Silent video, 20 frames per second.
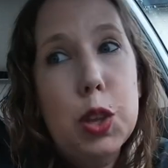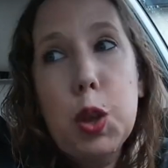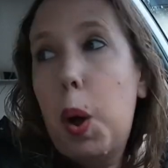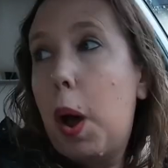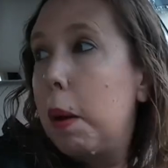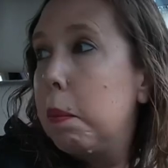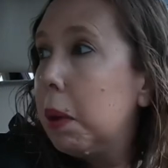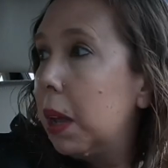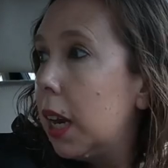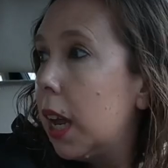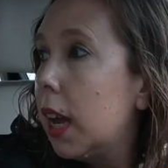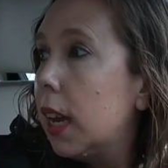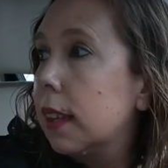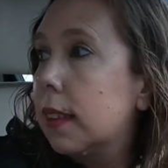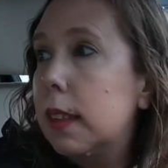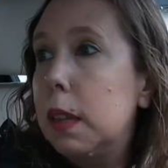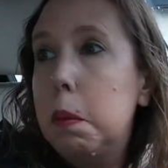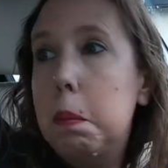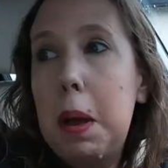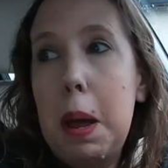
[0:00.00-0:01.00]
So I'm gonna
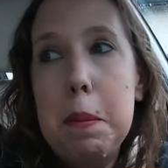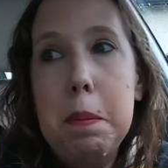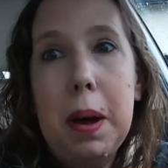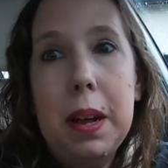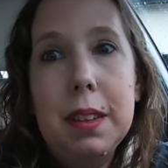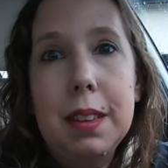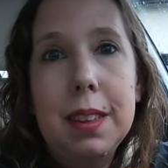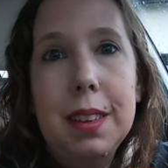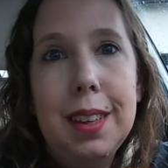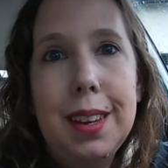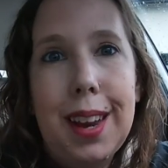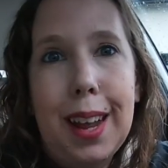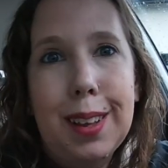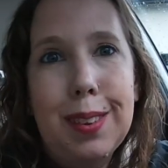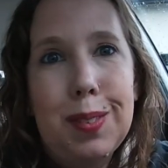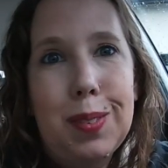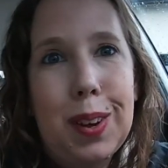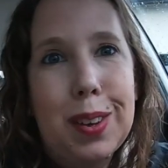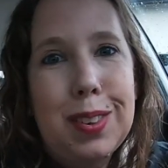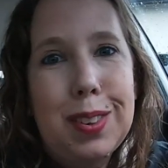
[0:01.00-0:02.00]
hustle my butt to the
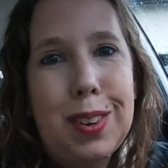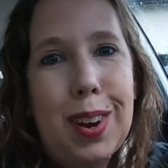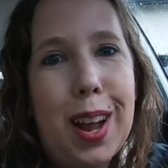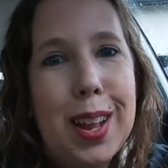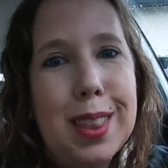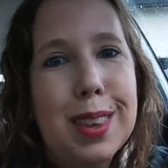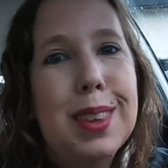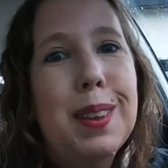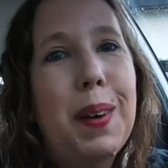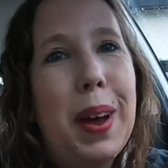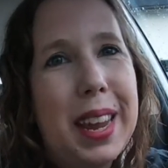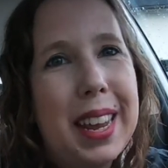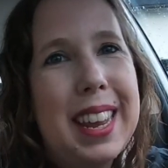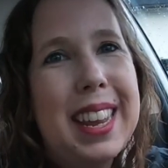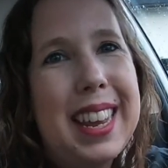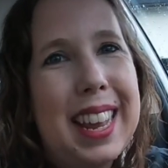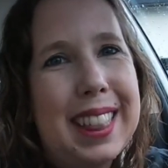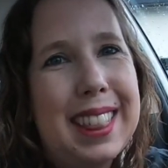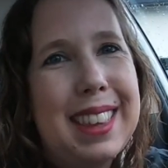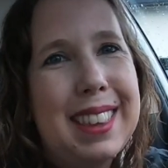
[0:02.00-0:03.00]
next restaurant so I
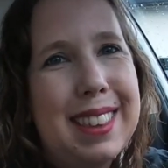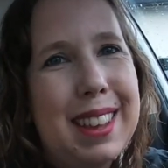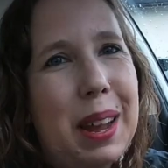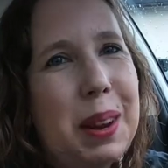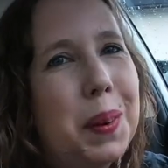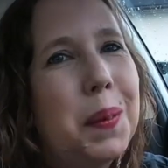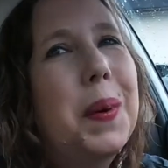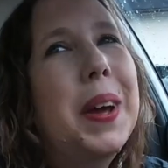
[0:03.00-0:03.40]
can get this done